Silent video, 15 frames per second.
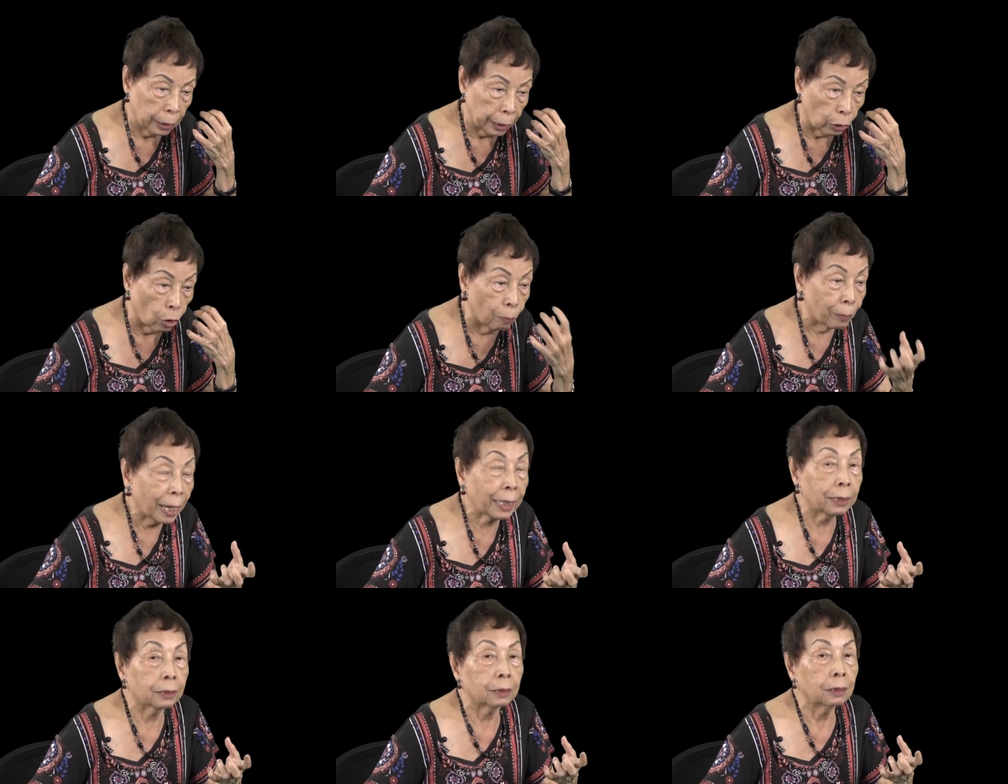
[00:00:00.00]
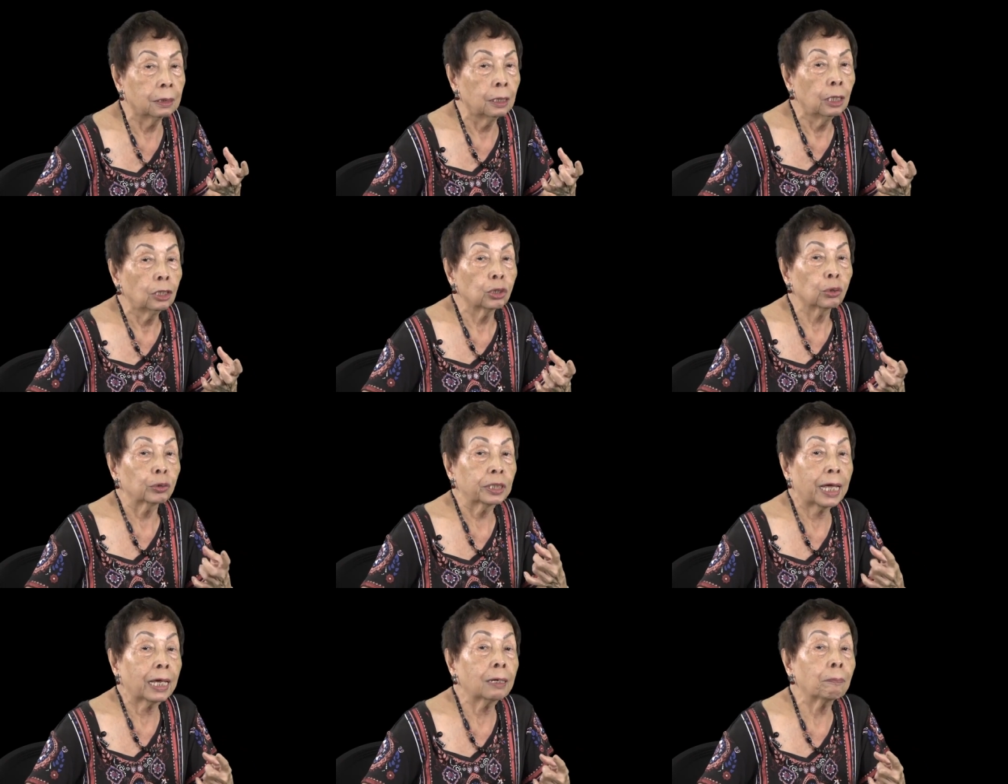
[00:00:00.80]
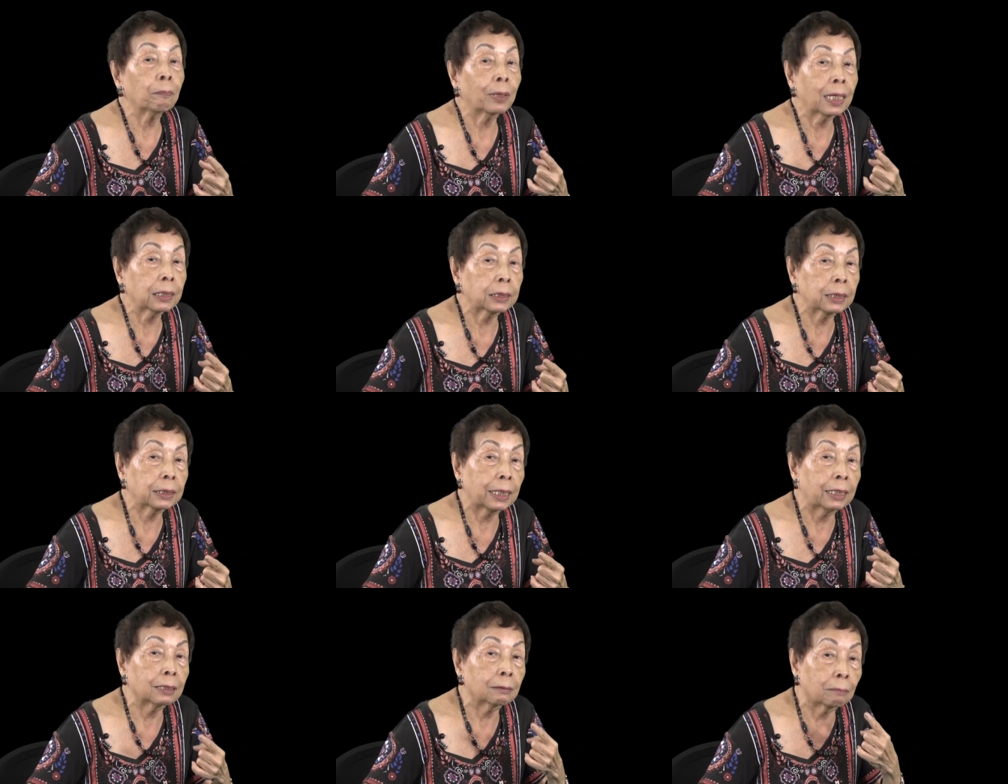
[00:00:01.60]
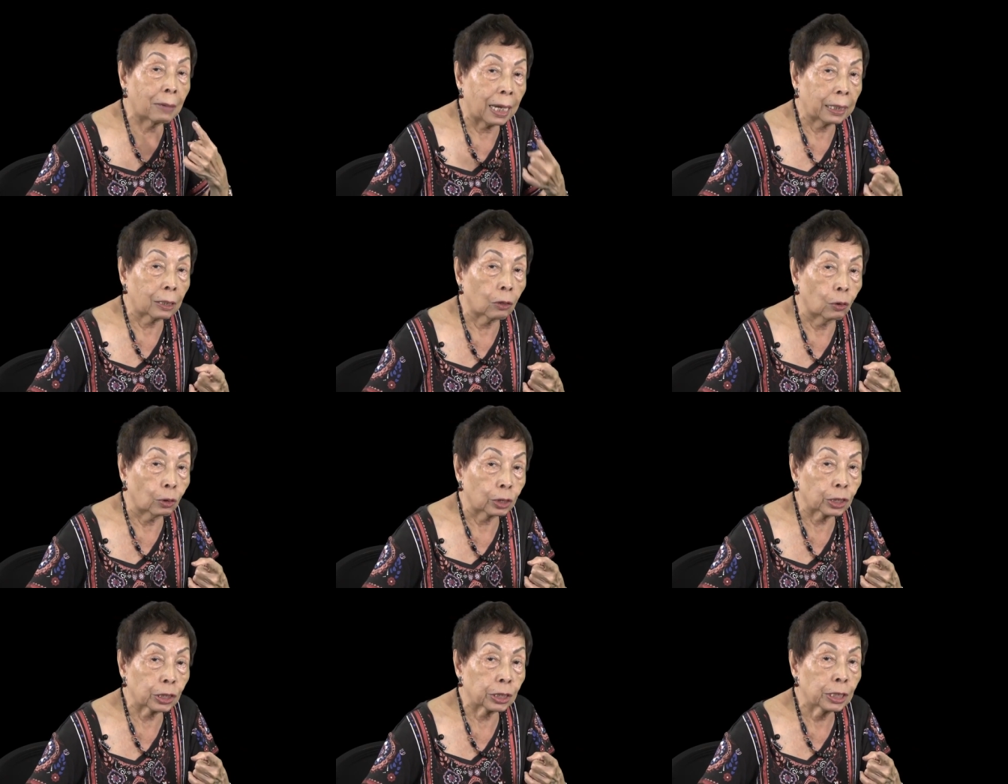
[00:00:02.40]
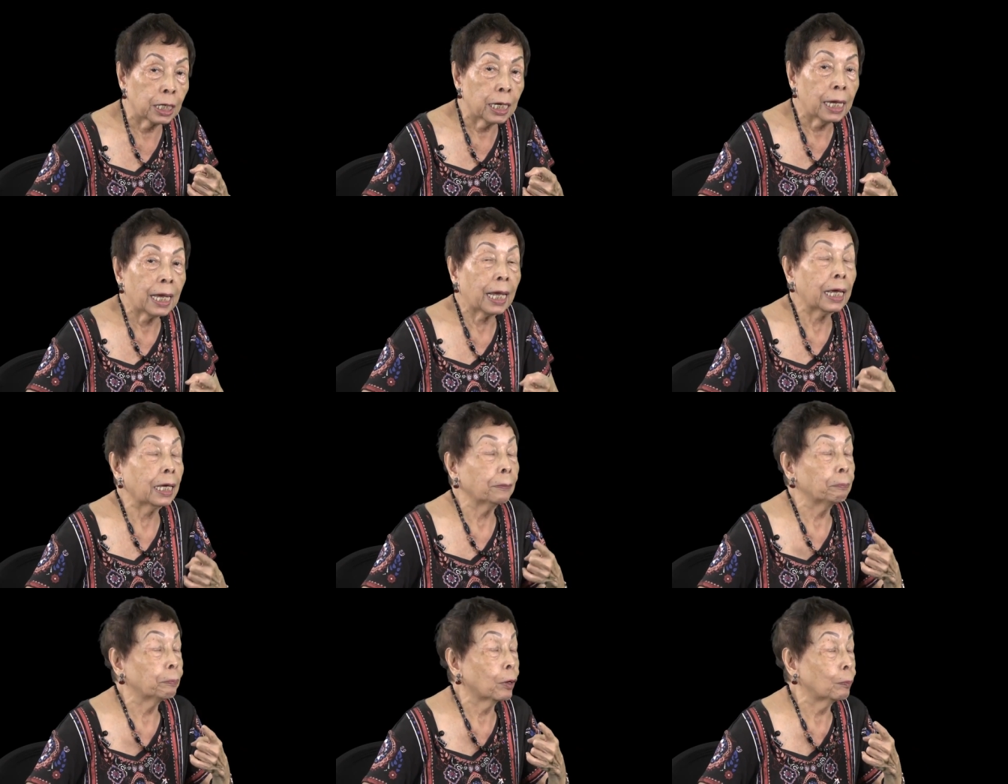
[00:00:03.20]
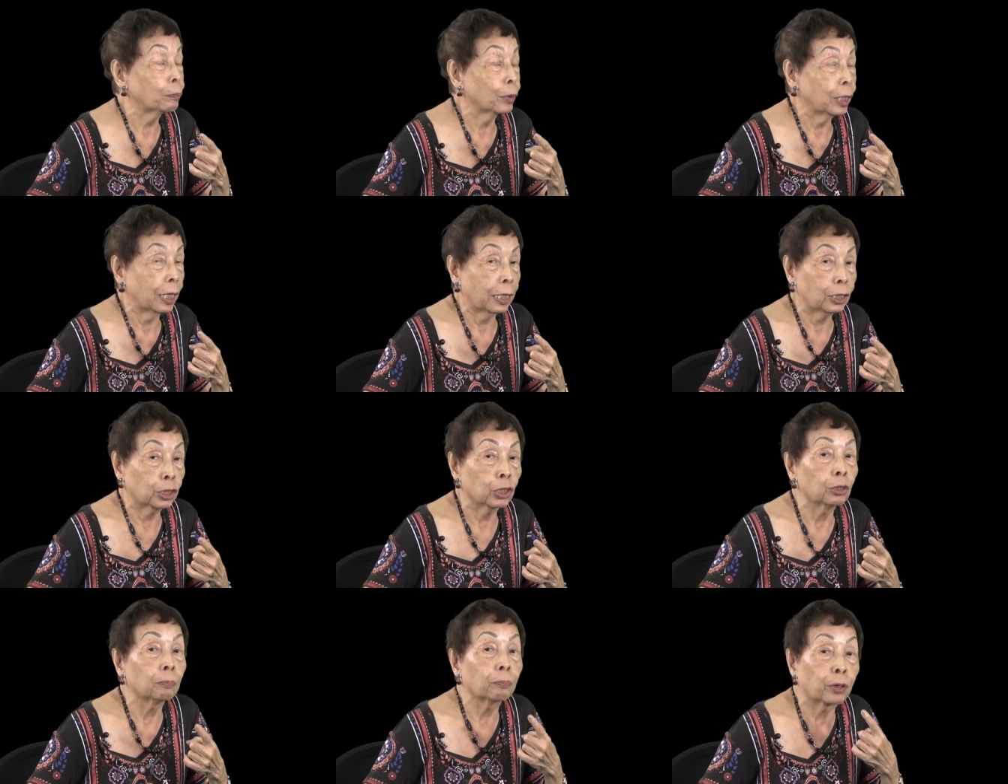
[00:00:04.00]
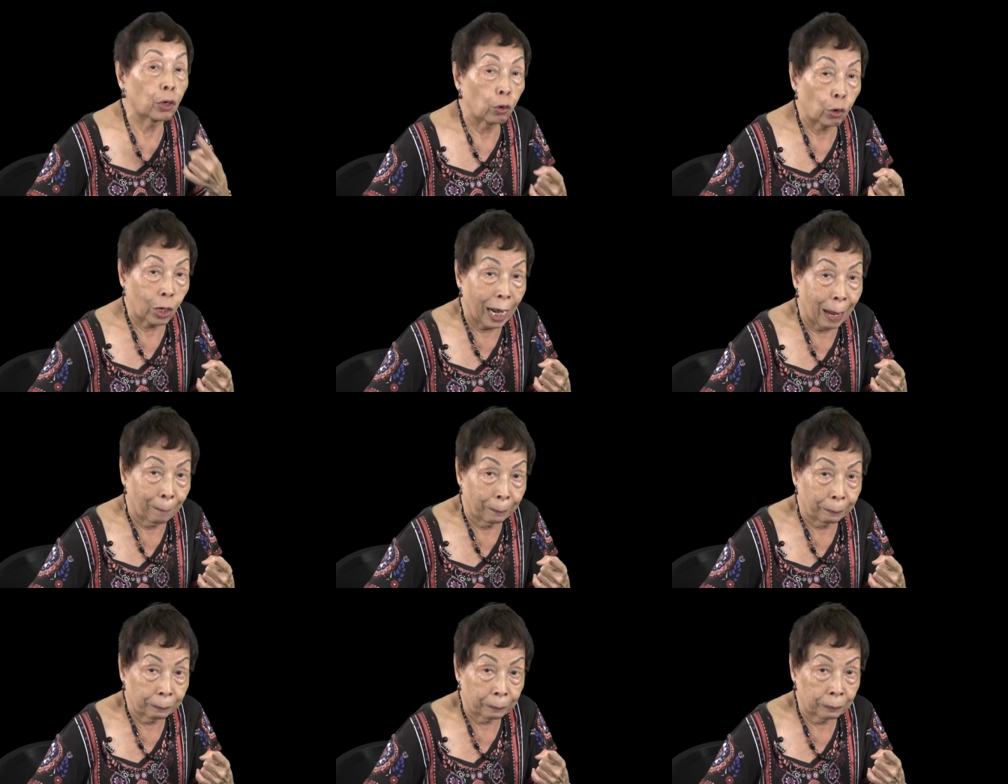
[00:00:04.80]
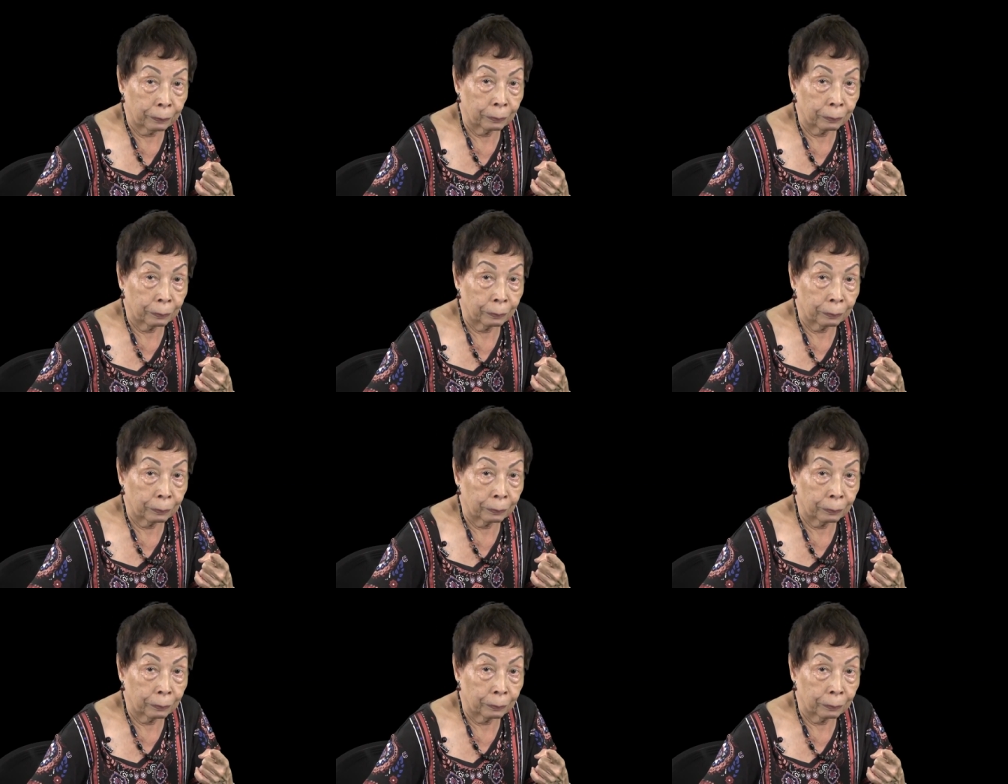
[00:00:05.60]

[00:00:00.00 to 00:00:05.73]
recommend to then President Marcos a population program.